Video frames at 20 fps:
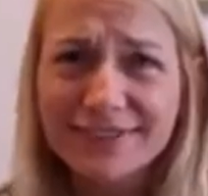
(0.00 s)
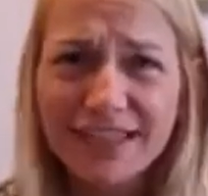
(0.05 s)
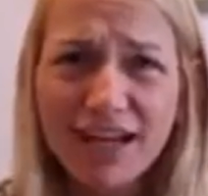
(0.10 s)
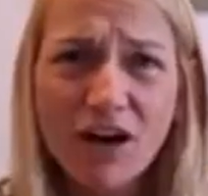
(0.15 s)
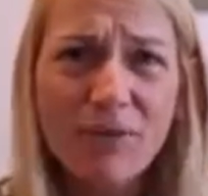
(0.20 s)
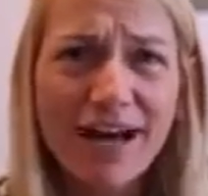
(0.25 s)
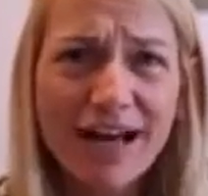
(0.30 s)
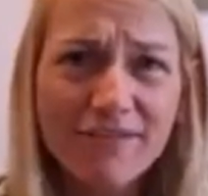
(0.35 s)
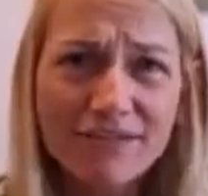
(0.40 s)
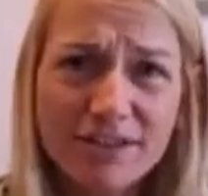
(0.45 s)

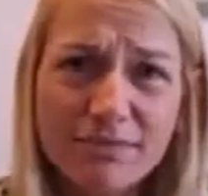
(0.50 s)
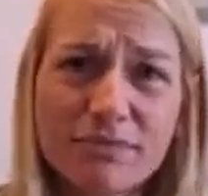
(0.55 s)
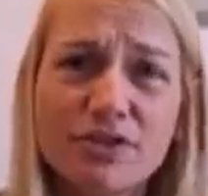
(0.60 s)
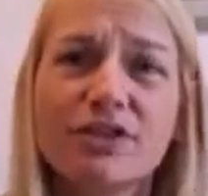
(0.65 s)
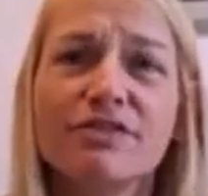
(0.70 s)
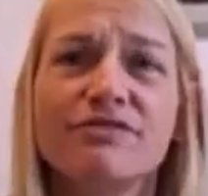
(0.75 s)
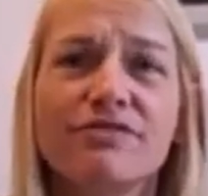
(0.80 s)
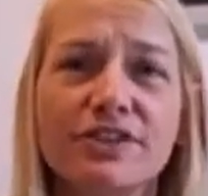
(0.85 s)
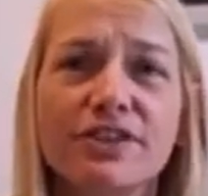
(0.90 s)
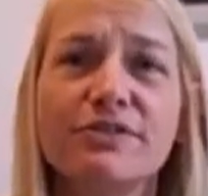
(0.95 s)
Go have some
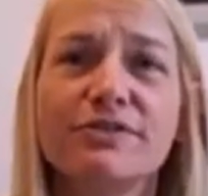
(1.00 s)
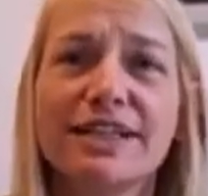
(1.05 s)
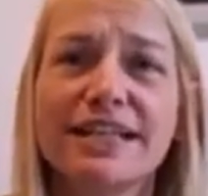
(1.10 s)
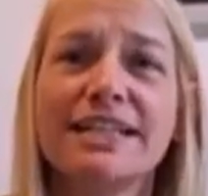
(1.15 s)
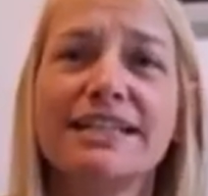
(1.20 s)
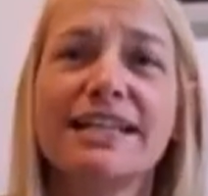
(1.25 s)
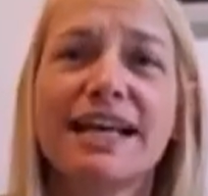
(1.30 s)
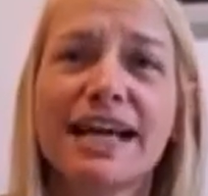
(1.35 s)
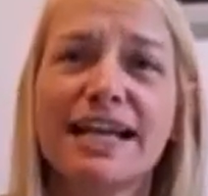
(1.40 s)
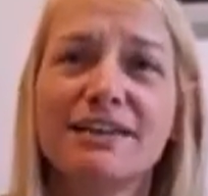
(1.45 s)
good food
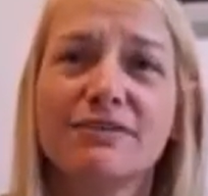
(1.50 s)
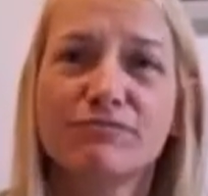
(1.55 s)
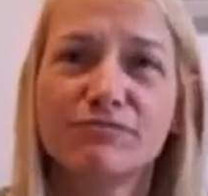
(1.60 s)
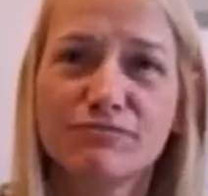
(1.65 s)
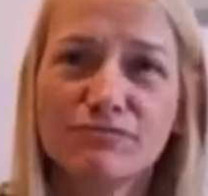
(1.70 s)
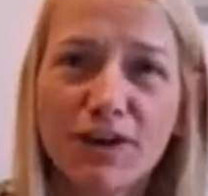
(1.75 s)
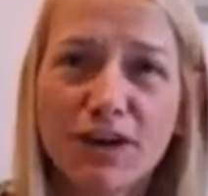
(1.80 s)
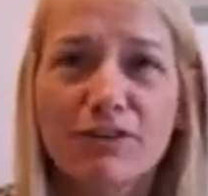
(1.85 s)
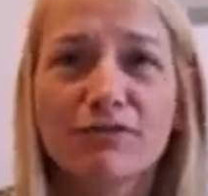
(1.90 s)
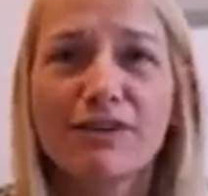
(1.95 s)
and,
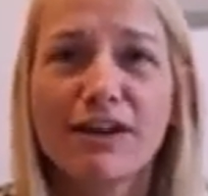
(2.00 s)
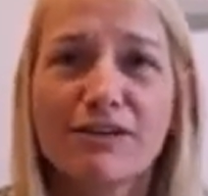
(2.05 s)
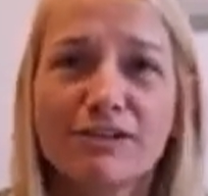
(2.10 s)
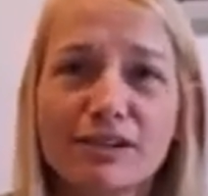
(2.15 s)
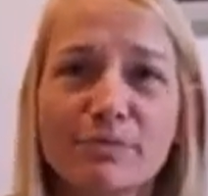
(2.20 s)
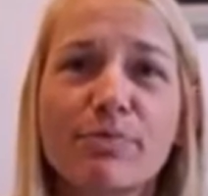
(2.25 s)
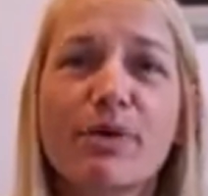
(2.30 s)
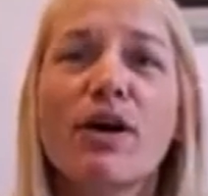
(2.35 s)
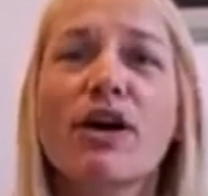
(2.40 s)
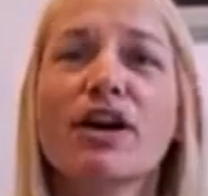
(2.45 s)
and run
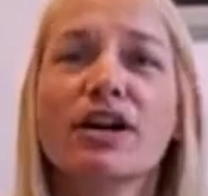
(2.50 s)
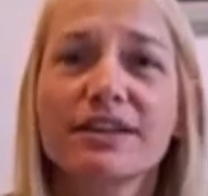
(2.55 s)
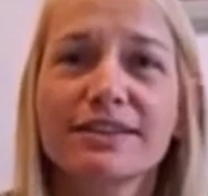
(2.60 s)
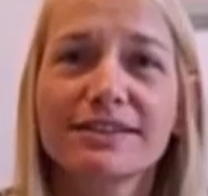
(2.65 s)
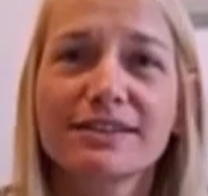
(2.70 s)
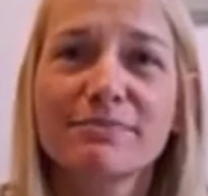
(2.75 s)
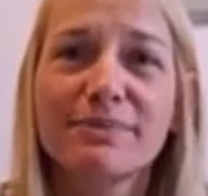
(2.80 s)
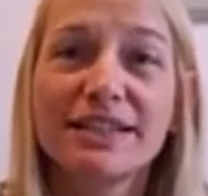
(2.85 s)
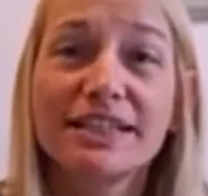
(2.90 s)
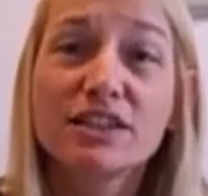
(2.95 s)
around the park a
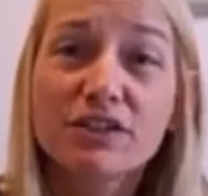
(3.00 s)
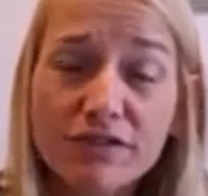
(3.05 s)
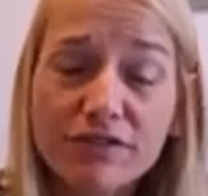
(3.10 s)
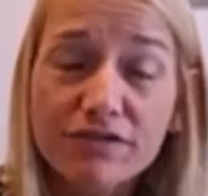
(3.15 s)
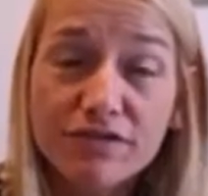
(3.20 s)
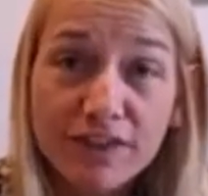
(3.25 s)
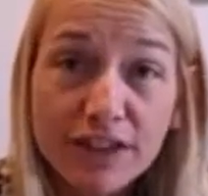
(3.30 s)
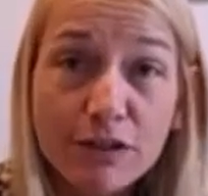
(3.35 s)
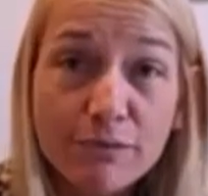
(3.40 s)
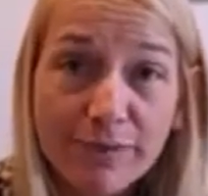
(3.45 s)
little bit. You'll
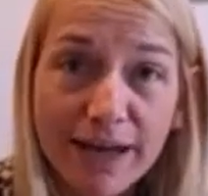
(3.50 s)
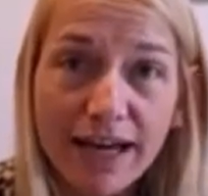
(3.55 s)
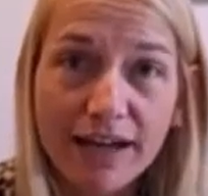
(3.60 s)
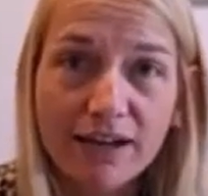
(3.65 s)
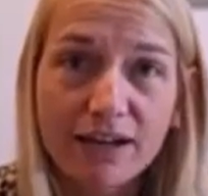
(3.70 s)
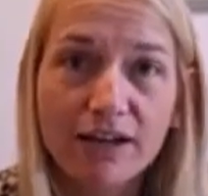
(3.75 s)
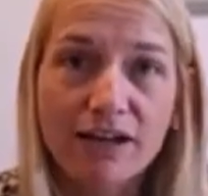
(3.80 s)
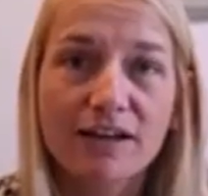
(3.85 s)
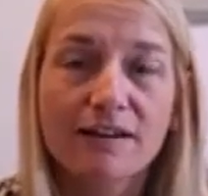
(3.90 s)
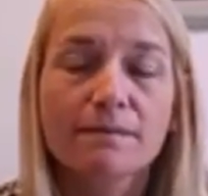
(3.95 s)
feel
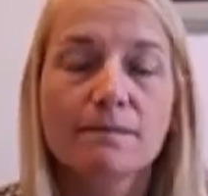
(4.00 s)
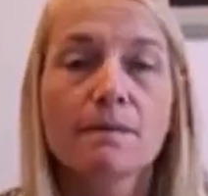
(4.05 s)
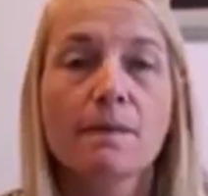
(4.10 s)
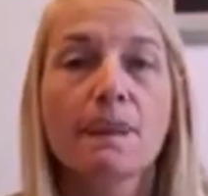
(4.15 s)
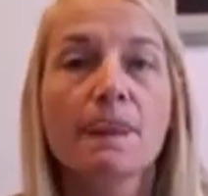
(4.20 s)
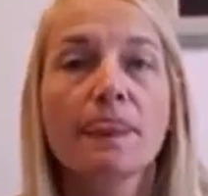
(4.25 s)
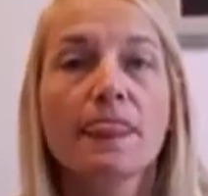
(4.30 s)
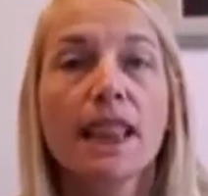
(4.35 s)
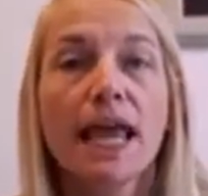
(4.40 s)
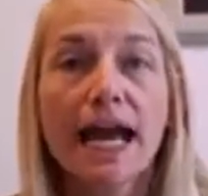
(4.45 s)
better.
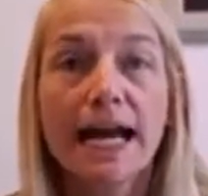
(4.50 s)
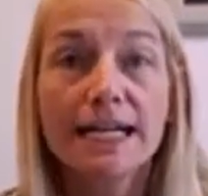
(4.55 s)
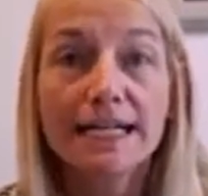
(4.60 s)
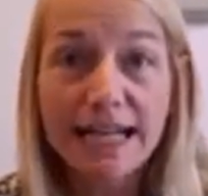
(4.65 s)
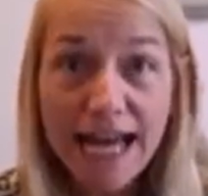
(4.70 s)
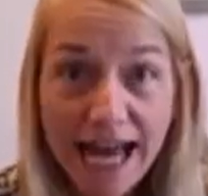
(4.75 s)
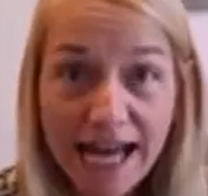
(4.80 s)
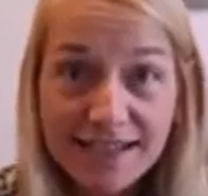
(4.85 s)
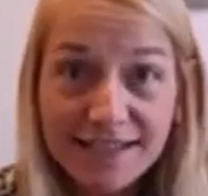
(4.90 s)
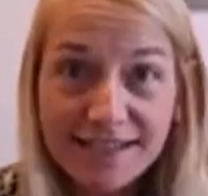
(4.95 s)

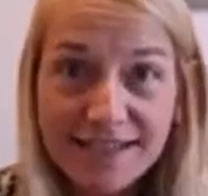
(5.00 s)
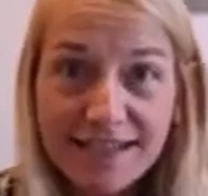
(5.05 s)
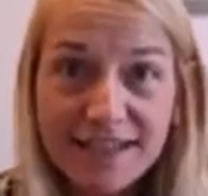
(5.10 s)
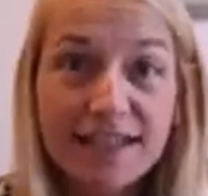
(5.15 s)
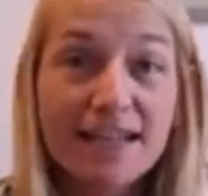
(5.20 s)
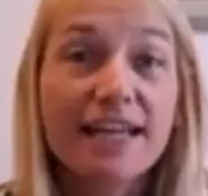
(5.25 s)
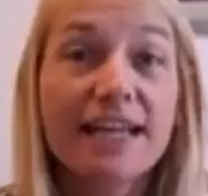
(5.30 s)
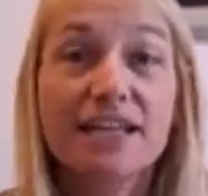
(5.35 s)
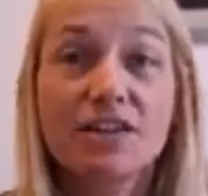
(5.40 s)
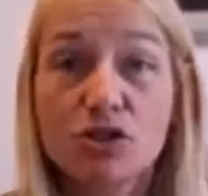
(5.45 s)
And
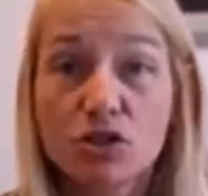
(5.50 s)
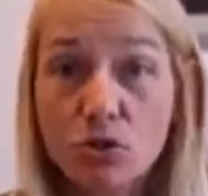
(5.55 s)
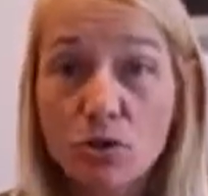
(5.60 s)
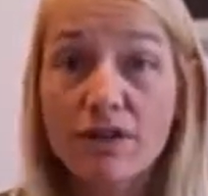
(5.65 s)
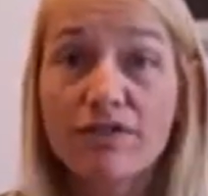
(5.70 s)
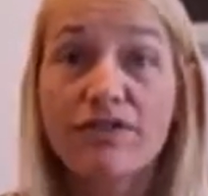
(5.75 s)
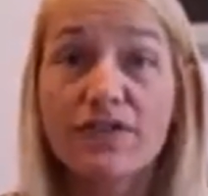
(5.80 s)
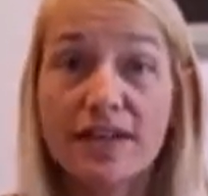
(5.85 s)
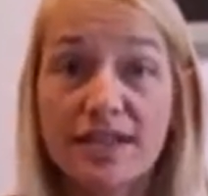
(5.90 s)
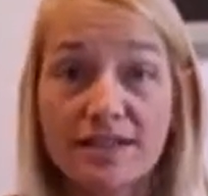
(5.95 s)
yes,
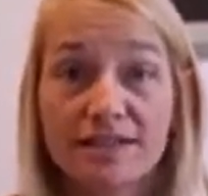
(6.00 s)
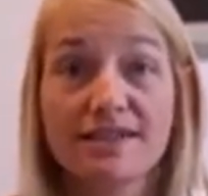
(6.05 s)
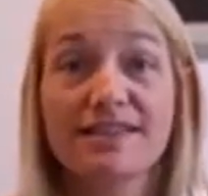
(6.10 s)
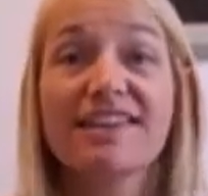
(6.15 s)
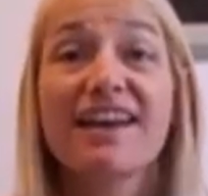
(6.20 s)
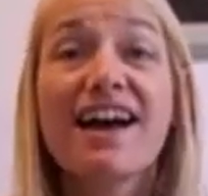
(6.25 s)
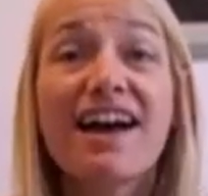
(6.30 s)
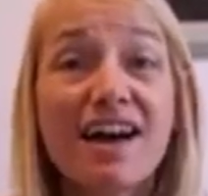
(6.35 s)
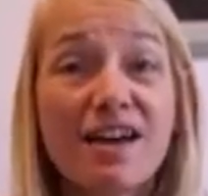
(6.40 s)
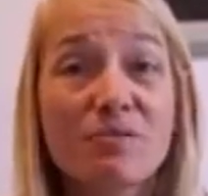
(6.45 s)

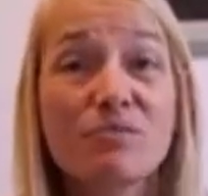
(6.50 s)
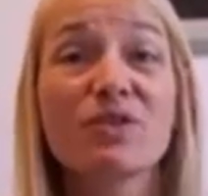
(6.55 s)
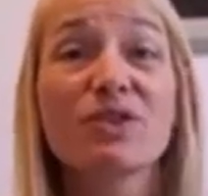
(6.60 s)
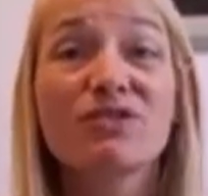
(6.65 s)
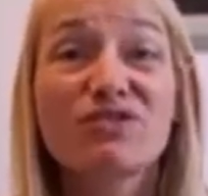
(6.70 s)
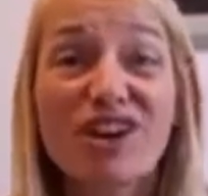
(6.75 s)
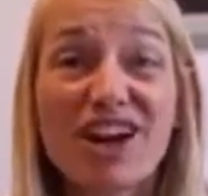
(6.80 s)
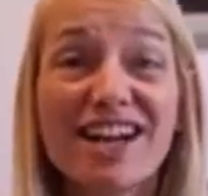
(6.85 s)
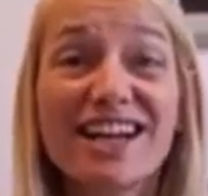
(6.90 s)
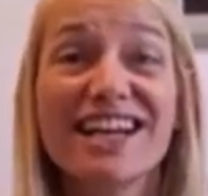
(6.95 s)
endorphins come
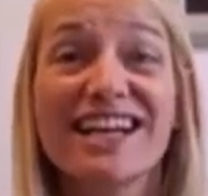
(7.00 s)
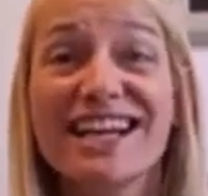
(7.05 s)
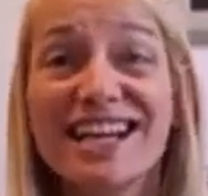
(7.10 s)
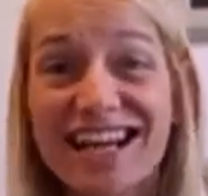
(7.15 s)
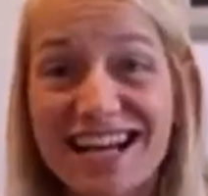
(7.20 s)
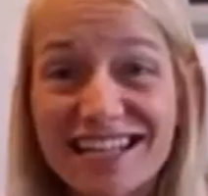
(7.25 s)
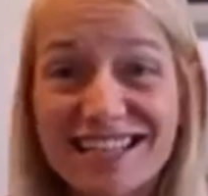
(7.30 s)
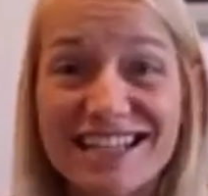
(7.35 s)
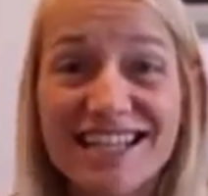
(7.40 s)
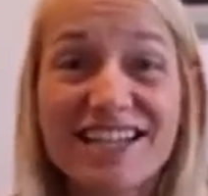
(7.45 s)
with running
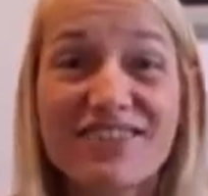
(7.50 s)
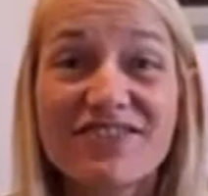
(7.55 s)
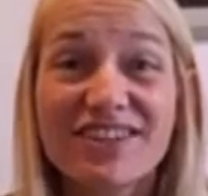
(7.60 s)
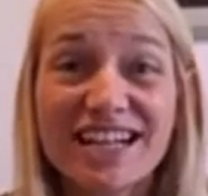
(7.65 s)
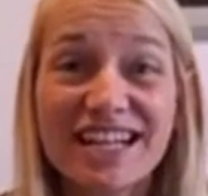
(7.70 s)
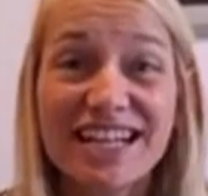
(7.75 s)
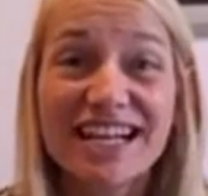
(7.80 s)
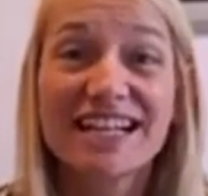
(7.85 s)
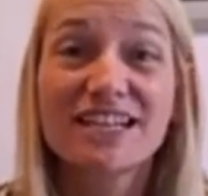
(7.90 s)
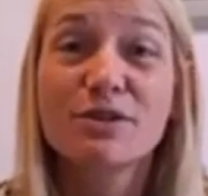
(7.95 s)
and
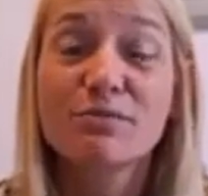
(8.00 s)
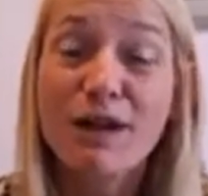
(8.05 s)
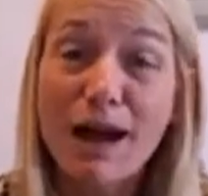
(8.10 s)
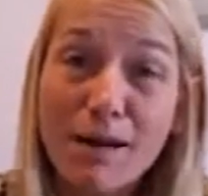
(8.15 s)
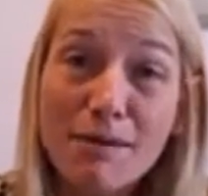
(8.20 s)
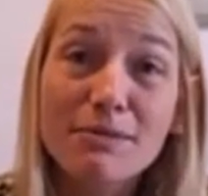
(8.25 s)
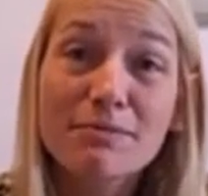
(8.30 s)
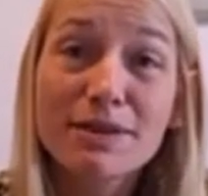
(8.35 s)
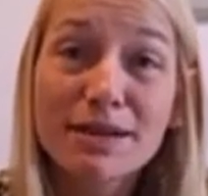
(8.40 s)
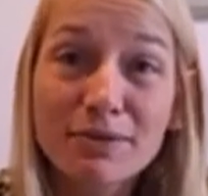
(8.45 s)
activity, and you
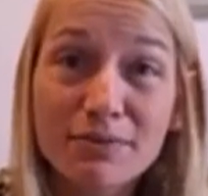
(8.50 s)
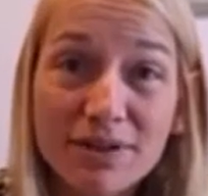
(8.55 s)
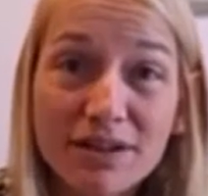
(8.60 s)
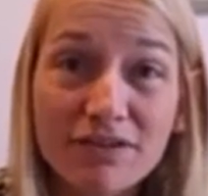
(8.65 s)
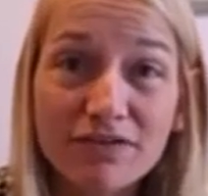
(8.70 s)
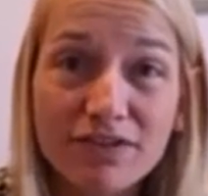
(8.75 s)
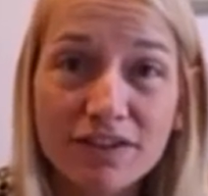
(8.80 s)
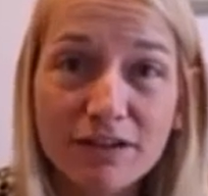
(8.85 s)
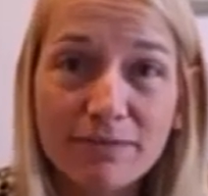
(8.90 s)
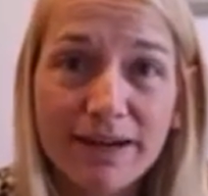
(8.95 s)
probably
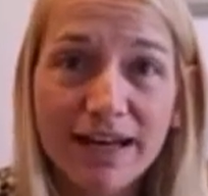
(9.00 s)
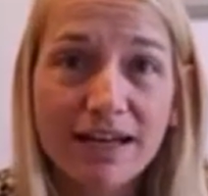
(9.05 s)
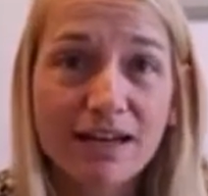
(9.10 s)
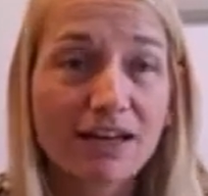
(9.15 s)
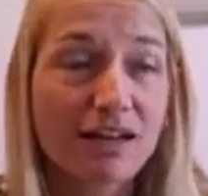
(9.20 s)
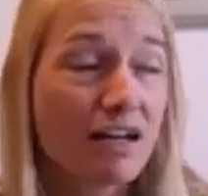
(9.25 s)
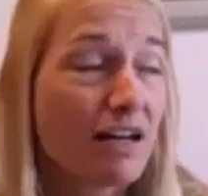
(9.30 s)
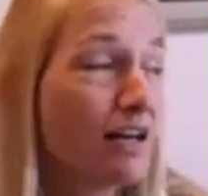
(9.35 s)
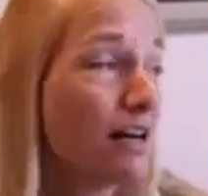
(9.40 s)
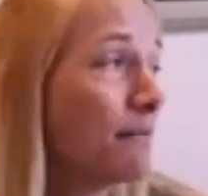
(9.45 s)
will feel
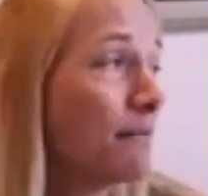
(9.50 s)
better.